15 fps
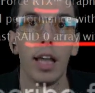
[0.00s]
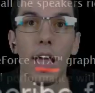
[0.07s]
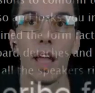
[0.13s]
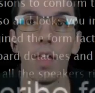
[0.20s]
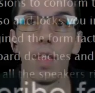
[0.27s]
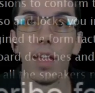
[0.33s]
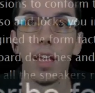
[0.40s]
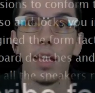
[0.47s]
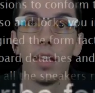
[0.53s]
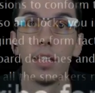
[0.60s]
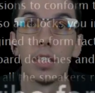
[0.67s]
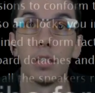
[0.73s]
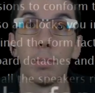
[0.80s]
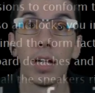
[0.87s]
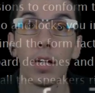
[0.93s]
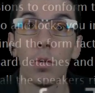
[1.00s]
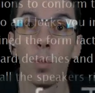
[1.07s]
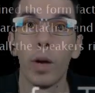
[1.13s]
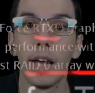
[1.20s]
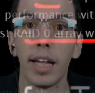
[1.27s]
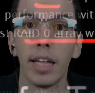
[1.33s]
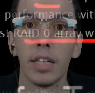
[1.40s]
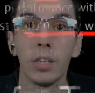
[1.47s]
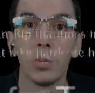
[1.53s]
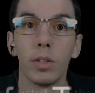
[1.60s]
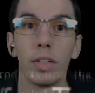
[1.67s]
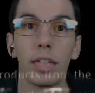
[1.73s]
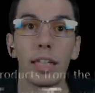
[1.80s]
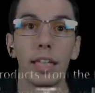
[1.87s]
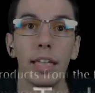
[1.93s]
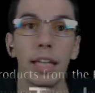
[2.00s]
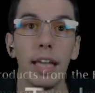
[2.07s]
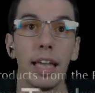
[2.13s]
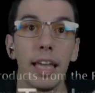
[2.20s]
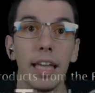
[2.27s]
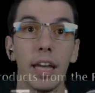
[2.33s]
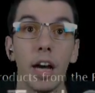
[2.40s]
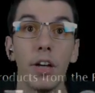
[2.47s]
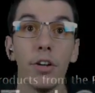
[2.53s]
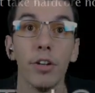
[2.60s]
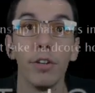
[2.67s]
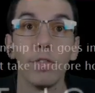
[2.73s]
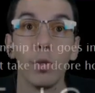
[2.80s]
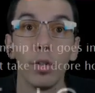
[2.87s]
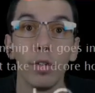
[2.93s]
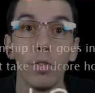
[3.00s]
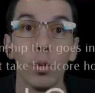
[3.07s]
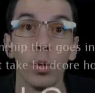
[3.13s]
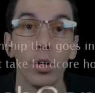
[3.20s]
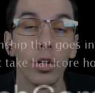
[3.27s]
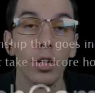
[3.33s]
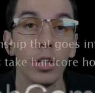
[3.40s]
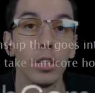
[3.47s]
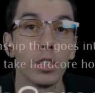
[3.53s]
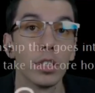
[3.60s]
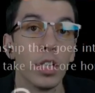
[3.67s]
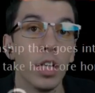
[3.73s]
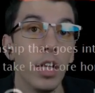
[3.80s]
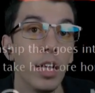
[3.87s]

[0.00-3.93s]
And then spec-wise, we're getting a 144 Hertz.